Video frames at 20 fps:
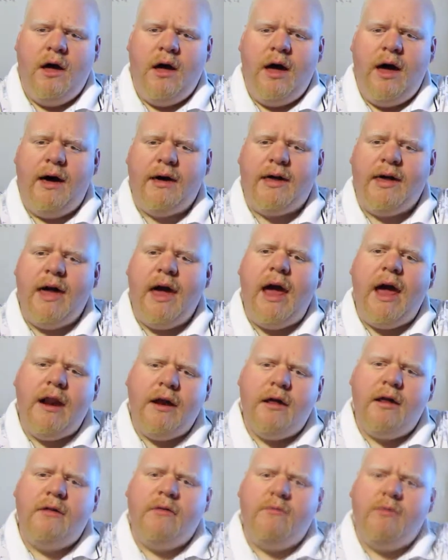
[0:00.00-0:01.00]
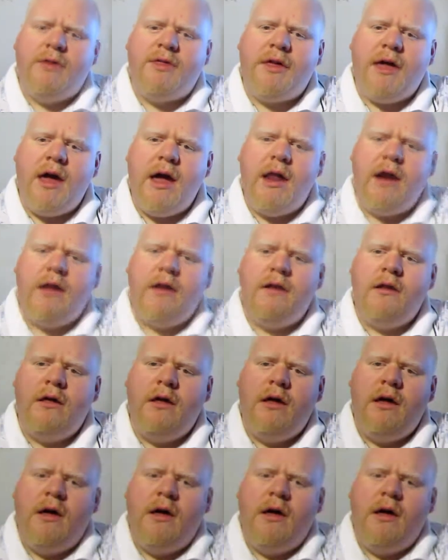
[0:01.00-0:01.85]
With Canon,